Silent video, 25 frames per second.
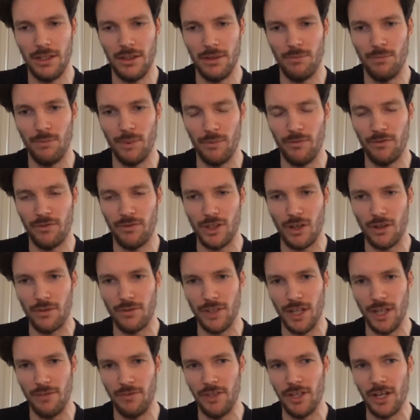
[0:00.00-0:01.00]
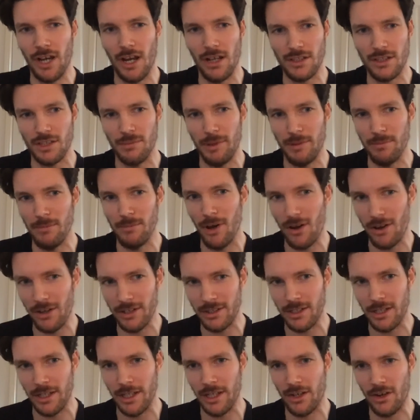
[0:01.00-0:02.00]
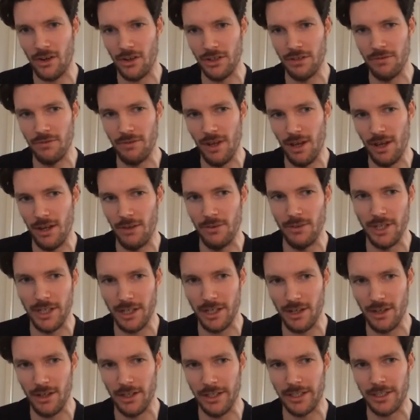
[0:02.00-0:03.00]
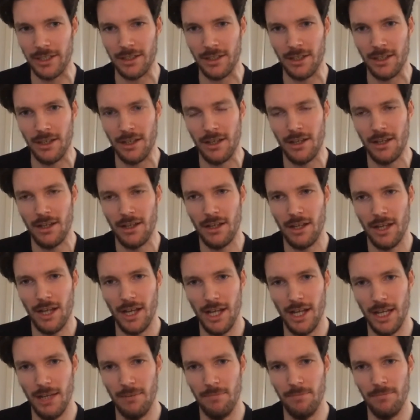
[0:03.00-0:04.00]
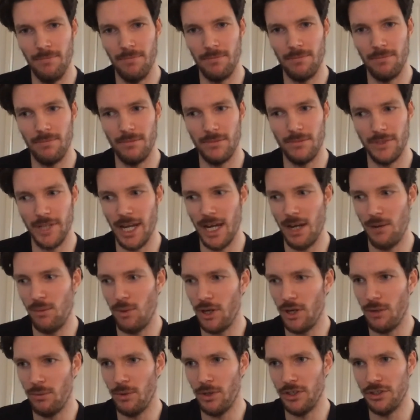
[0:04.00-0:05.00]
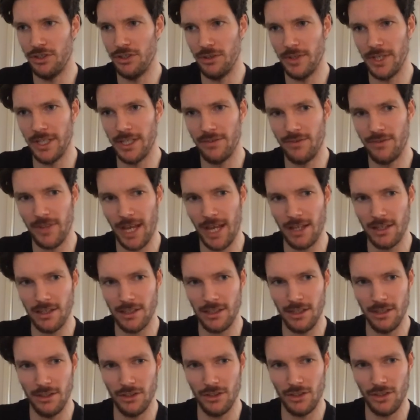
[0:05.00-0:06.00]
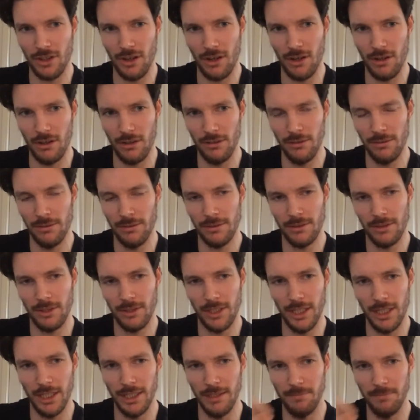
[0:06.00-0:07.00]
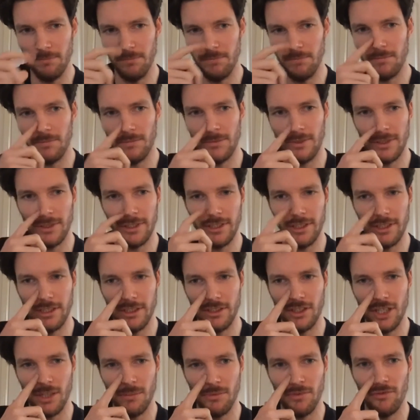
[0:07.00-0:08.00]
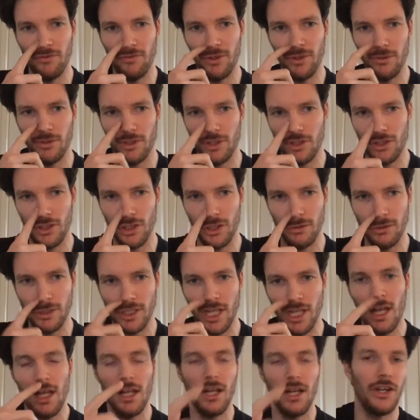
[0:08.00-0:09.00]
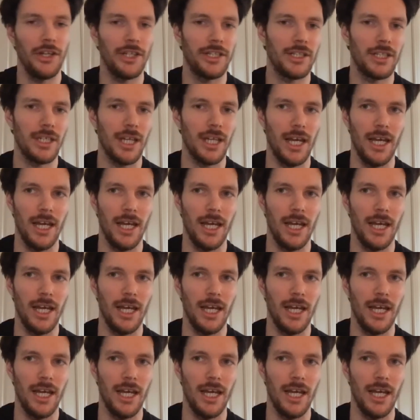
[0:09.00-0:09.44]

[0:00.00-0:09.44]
we've talked about, have you got some in mind that you kind of know that you're like, yeah, I want to do this for that certain style, in terms of future shoots, like